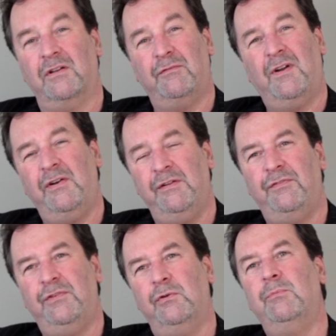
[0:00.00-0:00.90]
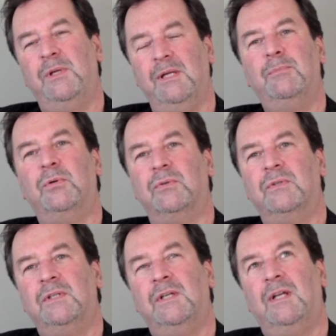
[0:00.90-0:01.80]
on a very few people.
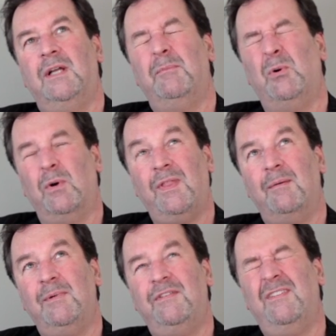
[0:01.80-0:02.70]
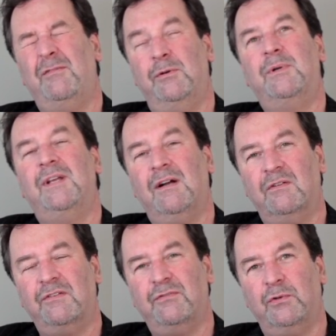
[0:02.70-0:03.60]
But what that means is everybody
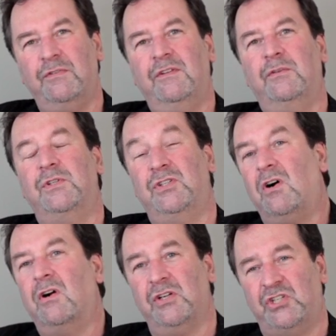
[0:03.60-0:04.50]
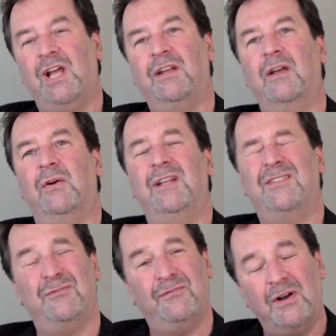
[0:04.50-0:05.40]
else falls into a darker shadow, and
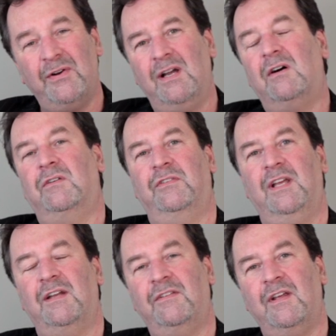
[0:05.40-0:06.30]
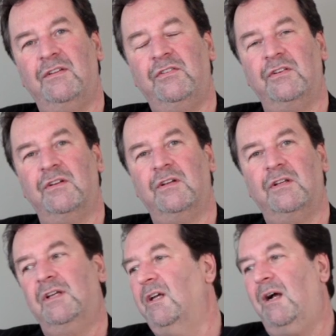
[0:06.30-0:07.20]
it's very hard to get attention.
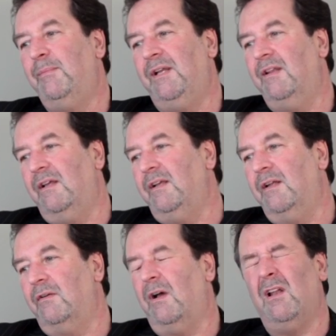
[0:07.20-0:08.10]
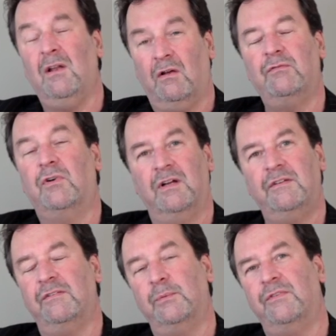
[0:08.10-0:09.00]
I mean, you know, a lot of
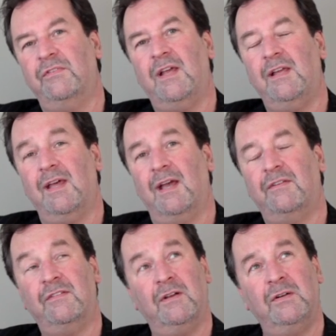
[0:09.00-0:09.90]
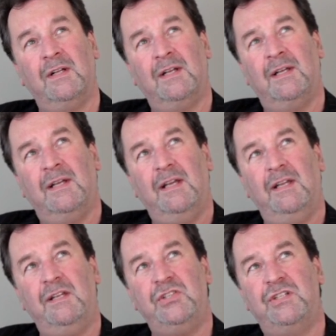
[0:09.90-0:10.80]
writers will say that. So
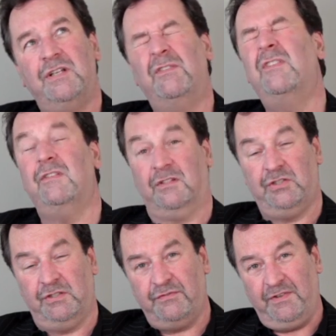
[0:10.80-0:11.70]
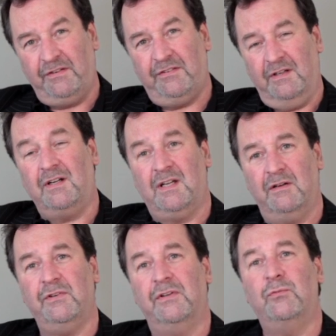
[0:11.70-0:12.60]
initiatives such as Fiction
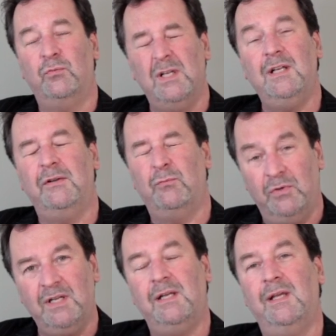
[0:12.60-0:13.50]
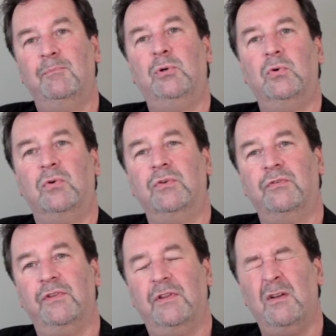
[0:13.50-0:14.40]
Uncovered are really, really important
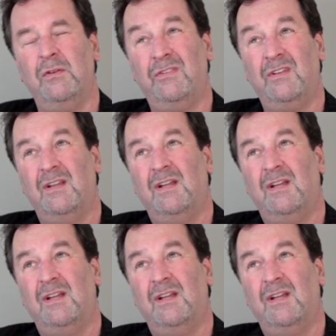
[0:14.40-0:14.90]
for those,